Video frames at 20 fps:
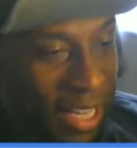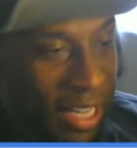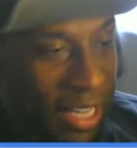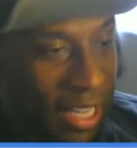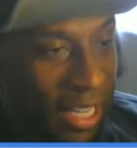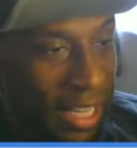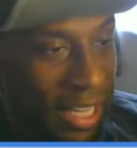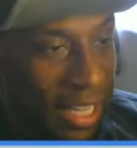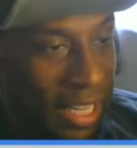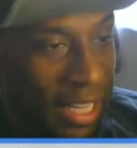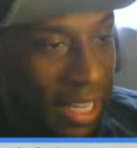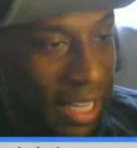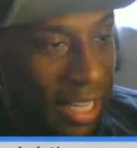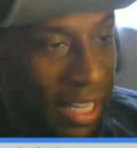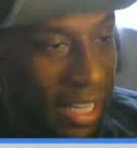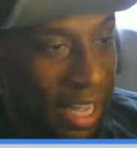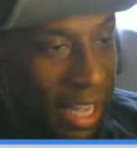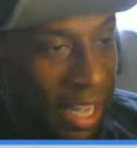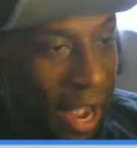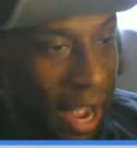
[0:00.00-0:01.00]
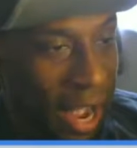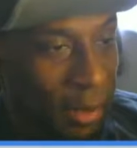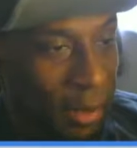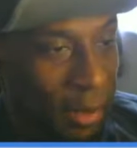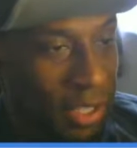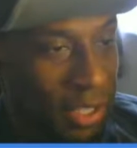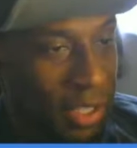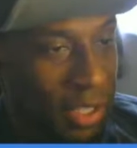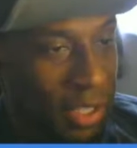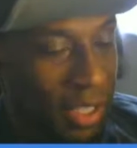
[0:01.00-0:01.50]
that's what I was
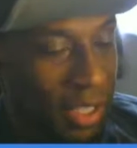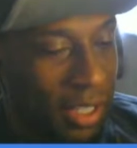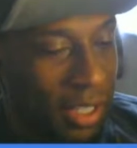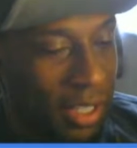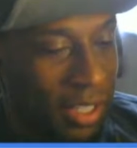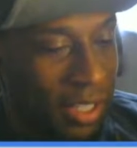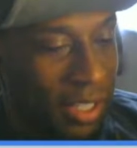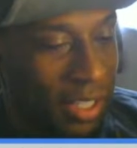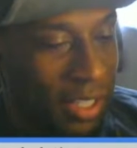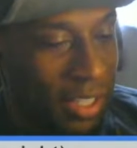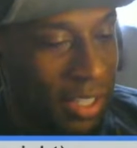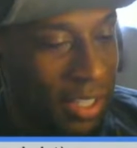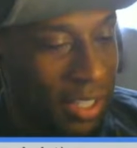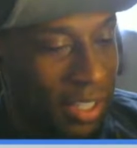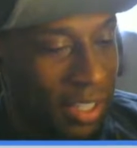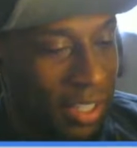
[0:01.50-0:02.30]
about to lead into. Yeah.